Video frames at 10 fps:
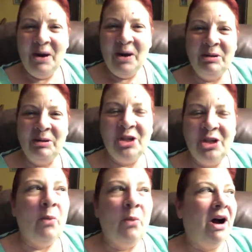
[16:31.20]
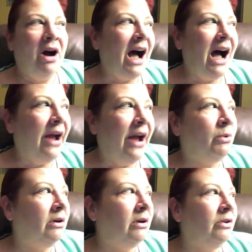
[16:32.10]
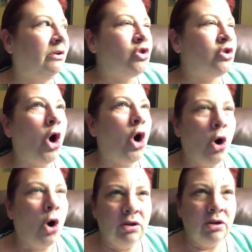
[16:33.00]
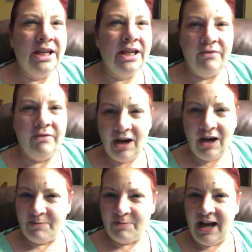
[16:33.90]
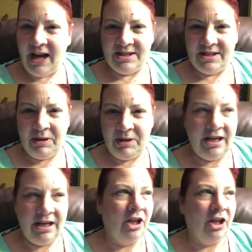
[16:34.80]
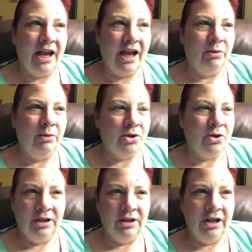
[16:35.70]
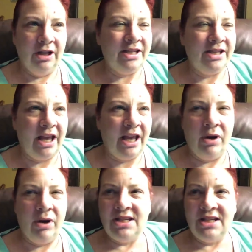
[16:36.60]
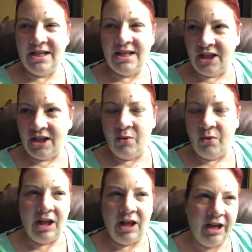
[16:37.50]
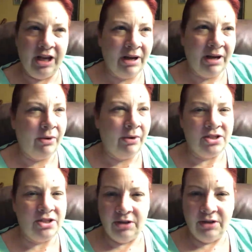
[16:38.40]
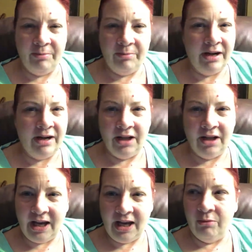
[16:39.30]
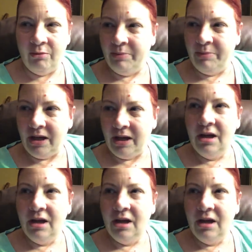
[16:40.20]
But you know what? I will totally give you guys my honest opinion. Like I will totally like say what it tastes like, what I like about it, what I don't like about it. Like I will be